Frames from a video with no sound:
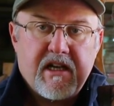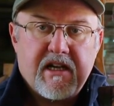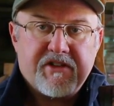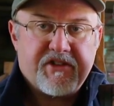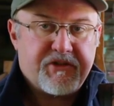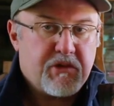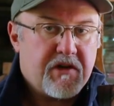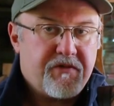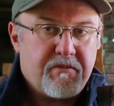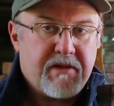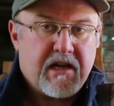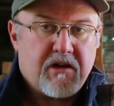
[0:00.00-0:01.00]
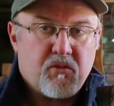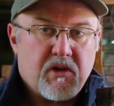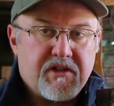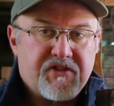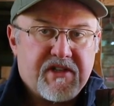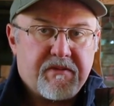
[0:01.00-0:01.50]
It's a 12-foot-pound
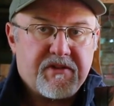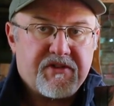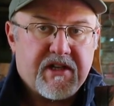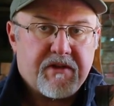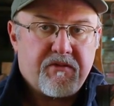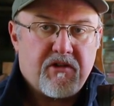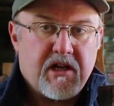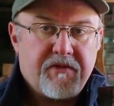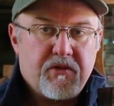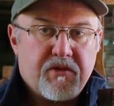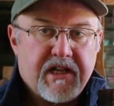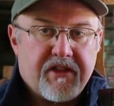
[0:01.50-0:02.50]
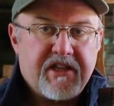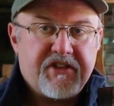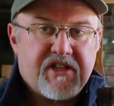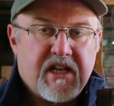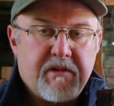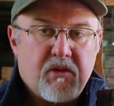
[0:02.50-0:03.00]
177 rifle. Now these
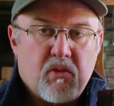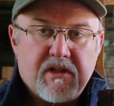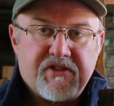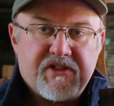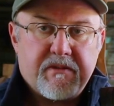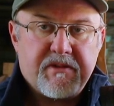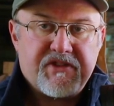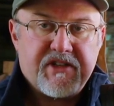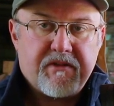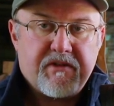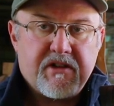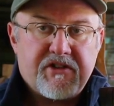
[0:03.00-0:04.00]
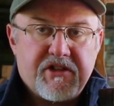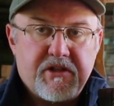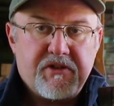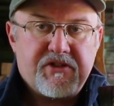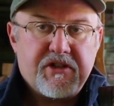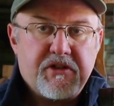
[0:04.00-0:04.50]
come in 177,
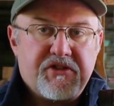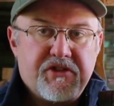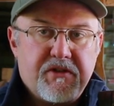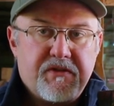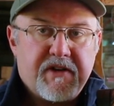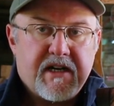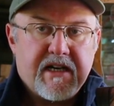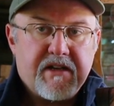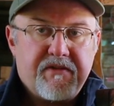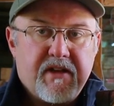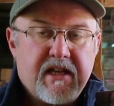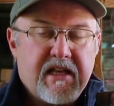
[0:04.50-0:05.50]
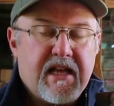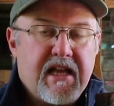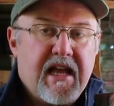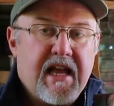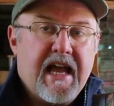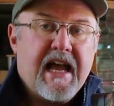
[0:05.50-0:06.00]
22, 25
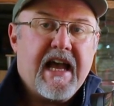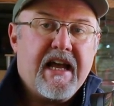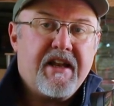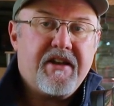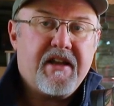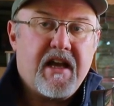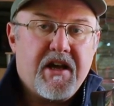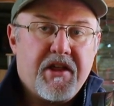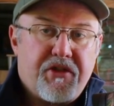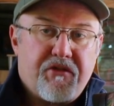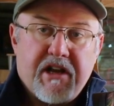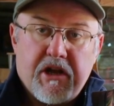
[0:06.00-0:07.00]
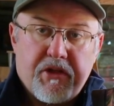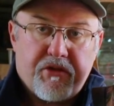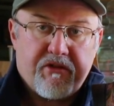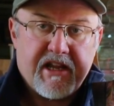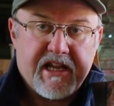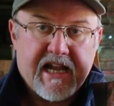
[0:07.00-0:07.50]
and
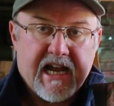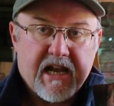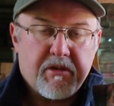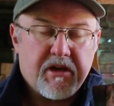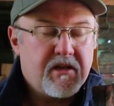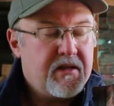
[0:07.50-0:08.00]
303 caliber.